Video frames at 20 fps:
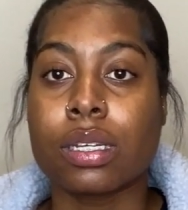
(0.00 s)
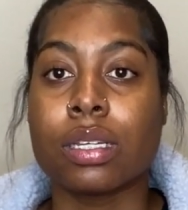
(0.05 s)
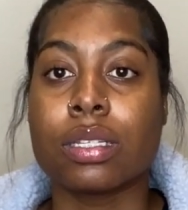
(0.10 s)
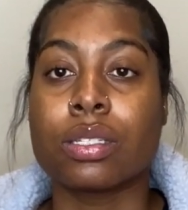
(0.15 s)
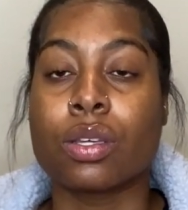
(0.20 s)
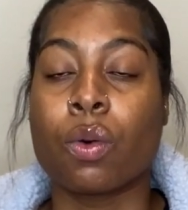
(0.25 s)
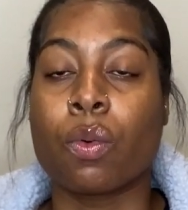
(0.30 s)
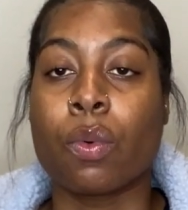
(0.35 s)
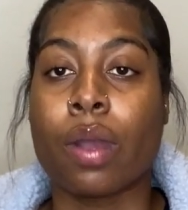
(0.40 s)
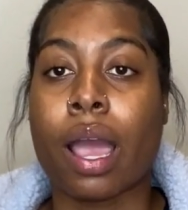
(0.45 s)

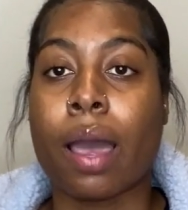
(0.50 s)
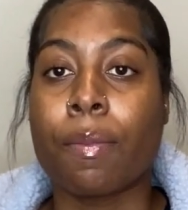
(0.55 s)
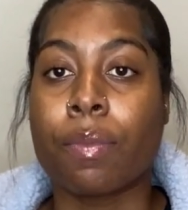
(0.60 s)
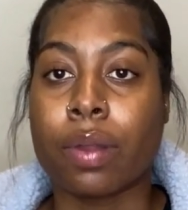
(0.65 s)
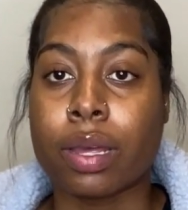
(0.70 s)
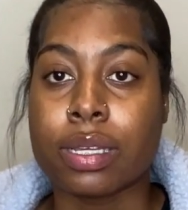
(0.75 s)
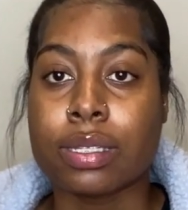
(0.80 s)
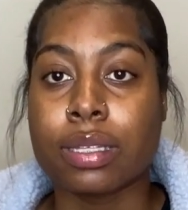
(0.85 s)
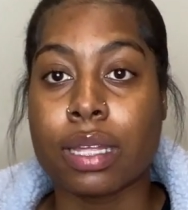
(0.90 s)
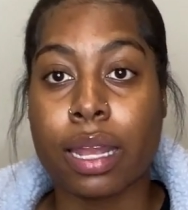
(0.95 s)
into where I
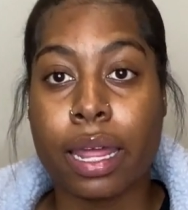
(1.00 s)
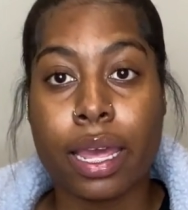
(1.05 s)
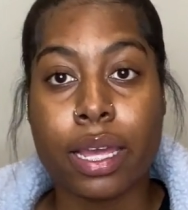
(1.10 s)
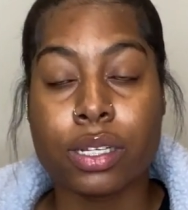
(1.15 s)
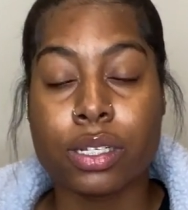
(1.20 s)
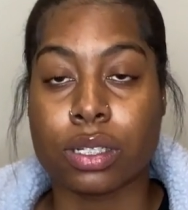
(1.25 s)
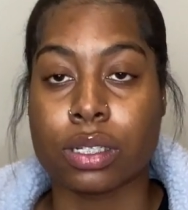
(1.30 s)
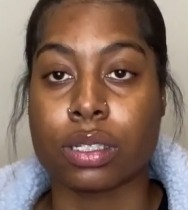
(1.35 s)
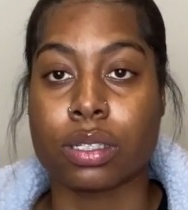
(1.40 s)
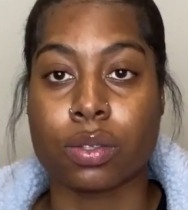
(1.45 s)
place the
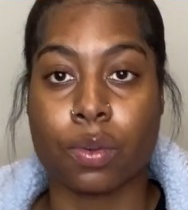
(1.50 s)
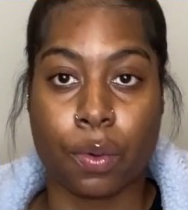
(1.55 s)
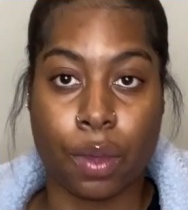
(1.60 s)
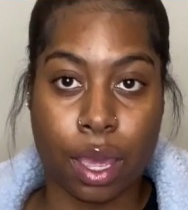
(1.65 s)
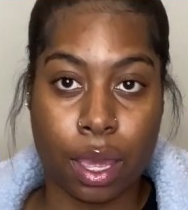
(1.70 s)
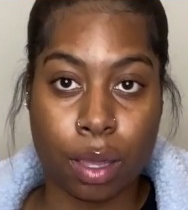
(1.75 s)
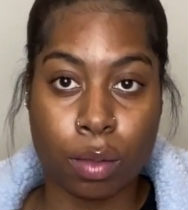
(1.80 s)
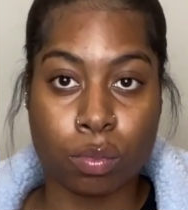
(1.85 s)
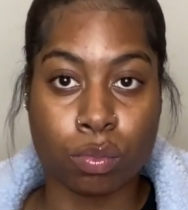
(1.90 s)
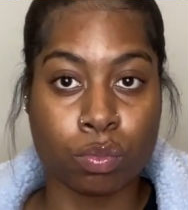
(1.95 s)
lashes,
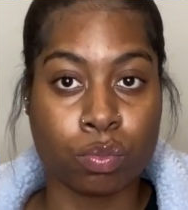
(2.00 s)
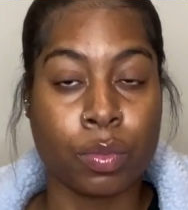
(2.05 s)
okay?